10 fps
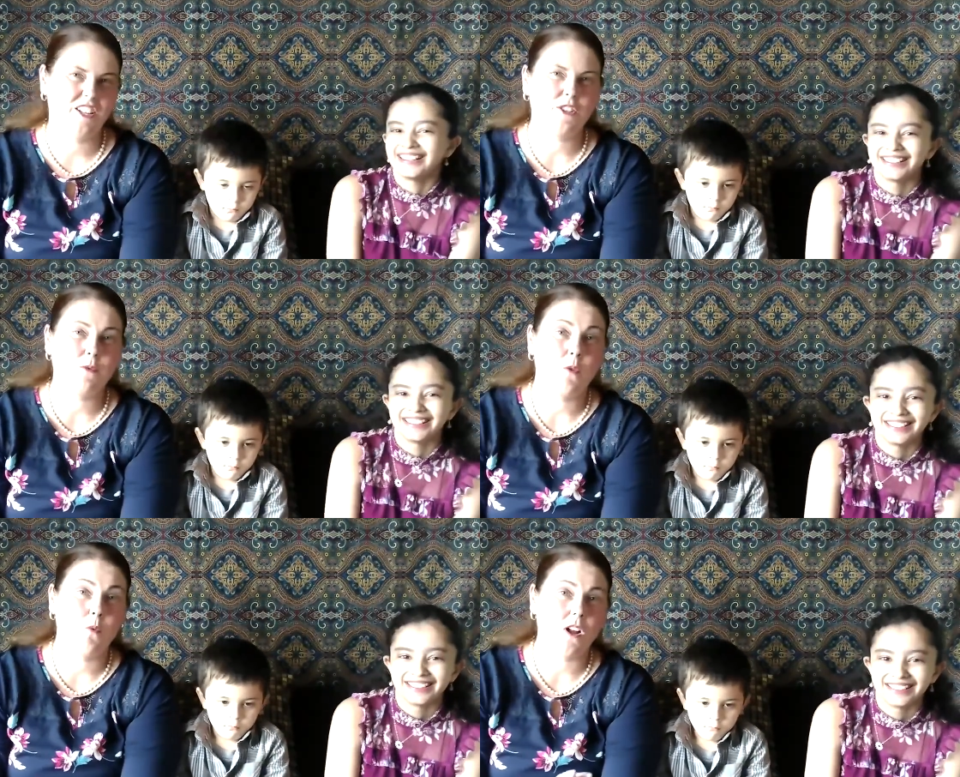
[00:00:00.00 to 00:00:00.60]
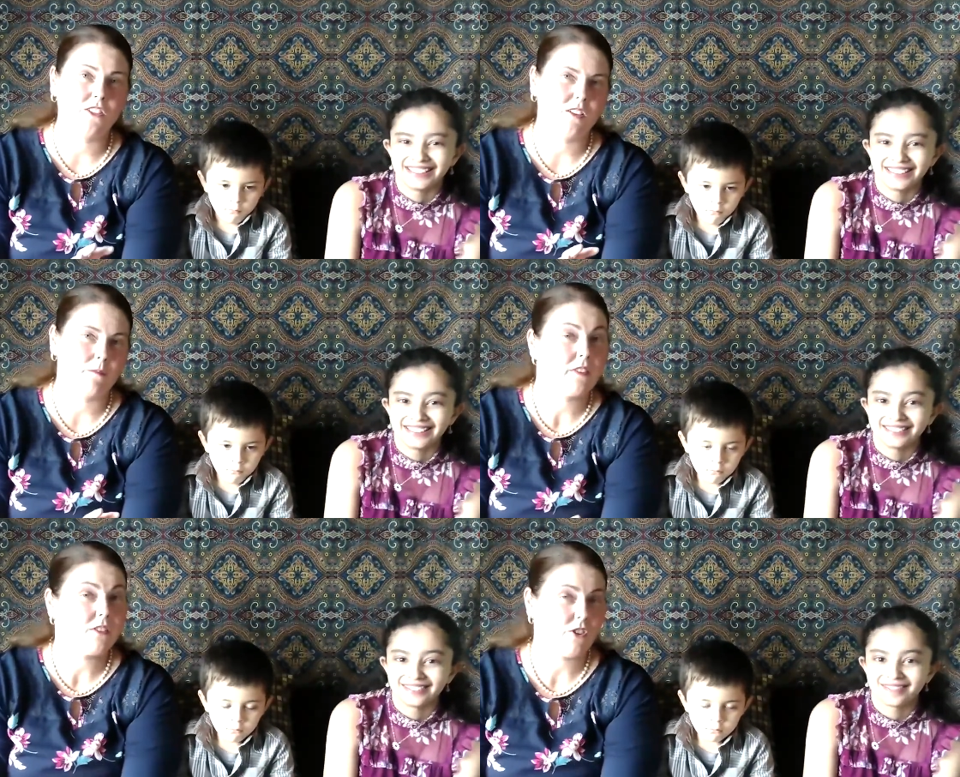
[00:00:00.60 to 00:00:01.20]
Speaker 1: Angie won't watch some
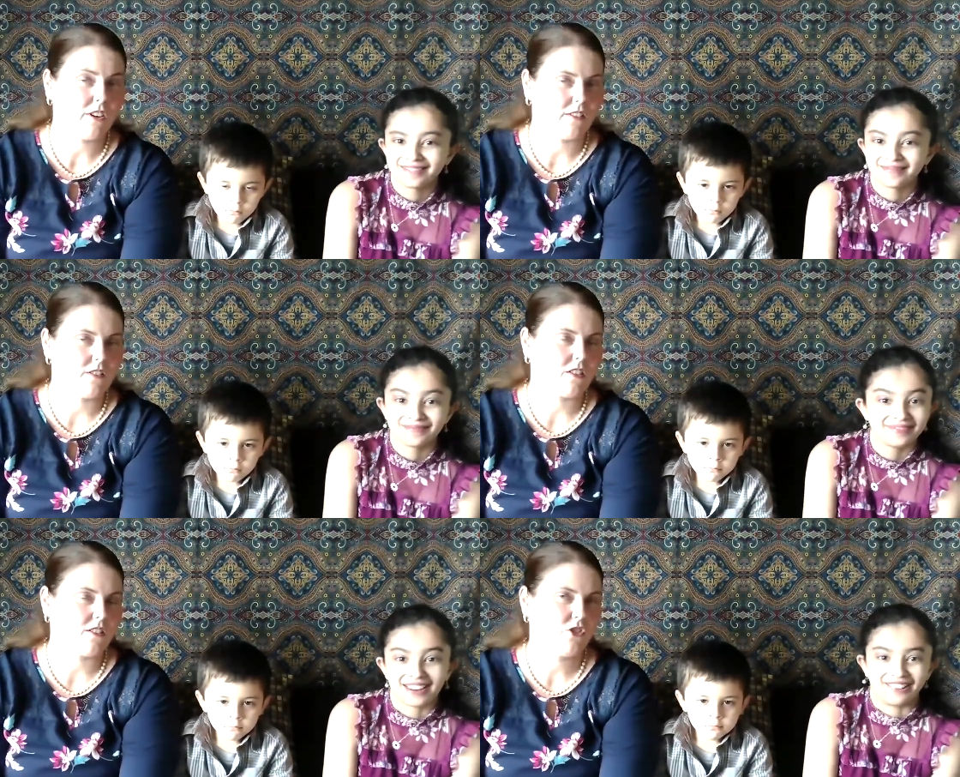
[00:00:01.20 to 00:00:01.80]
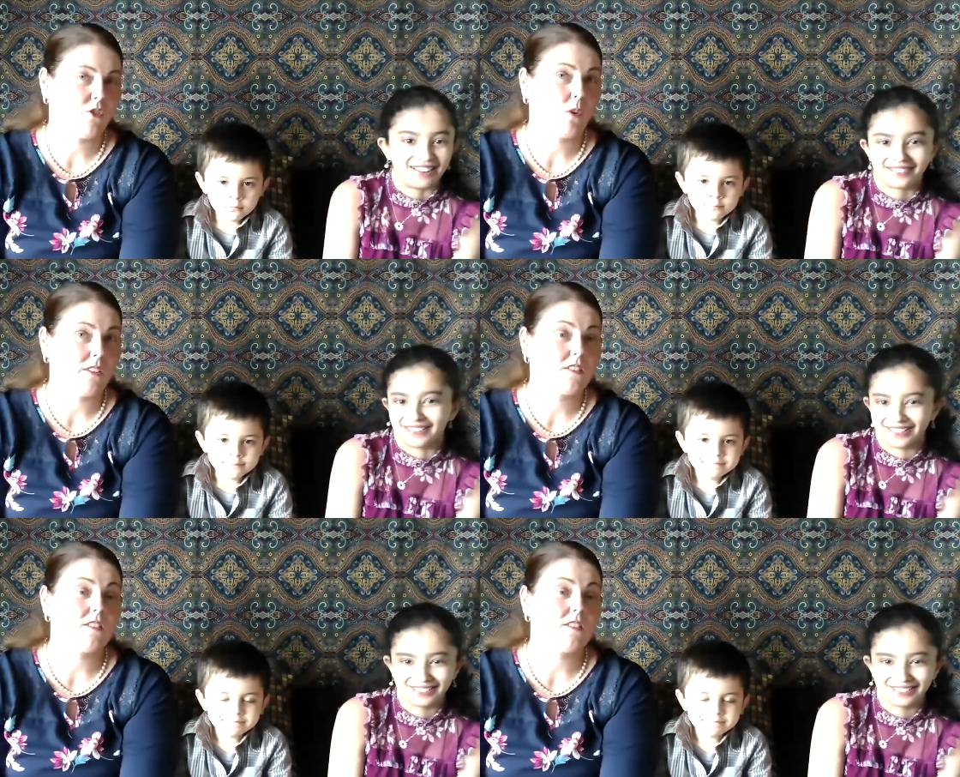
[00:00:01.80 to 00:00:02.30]
of the trailers because no, she I wants won't.